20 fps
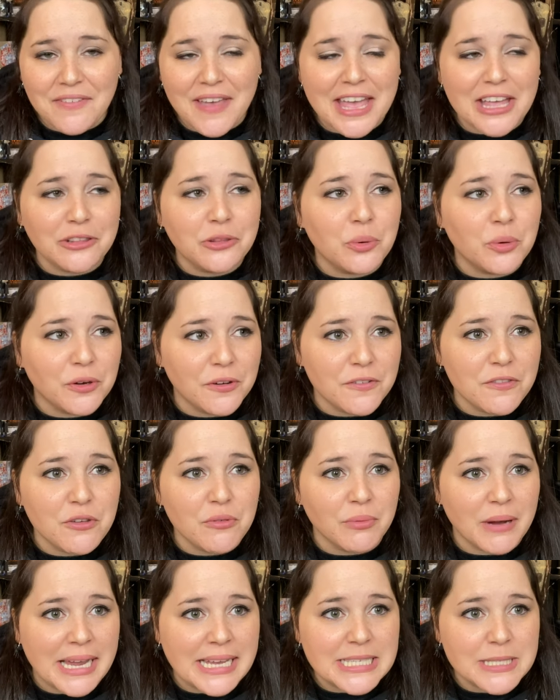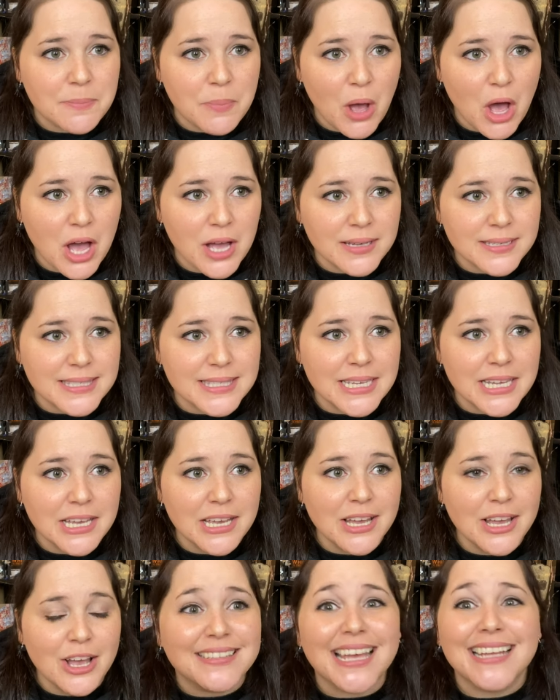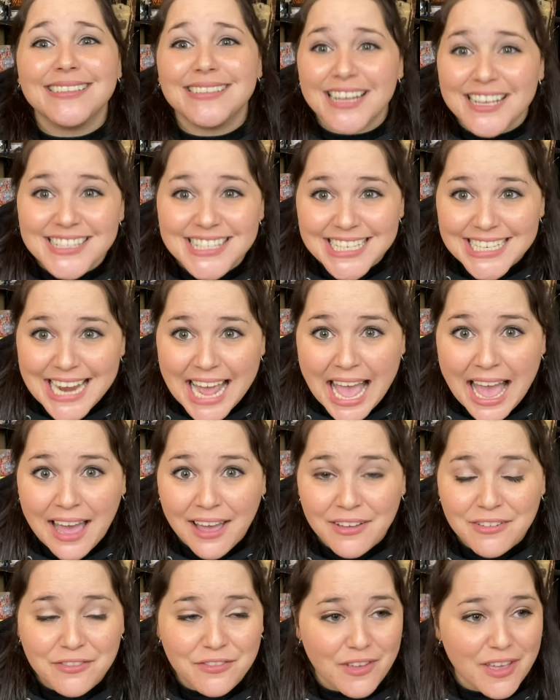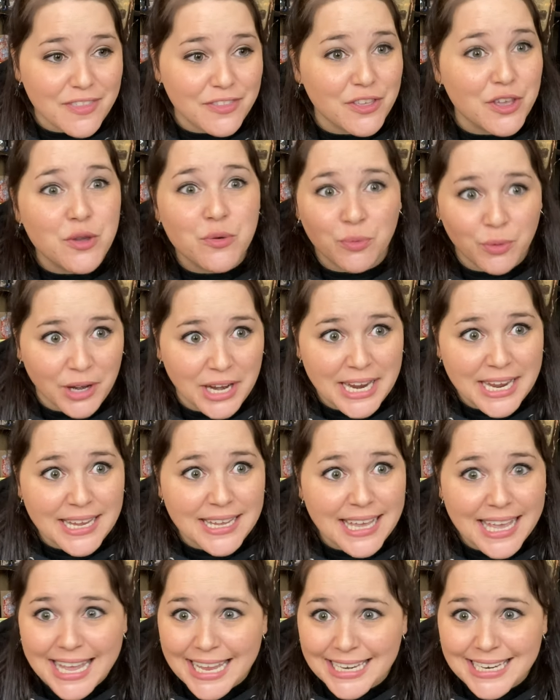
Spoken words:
a Lord of the Rings box that doesn't have the ring in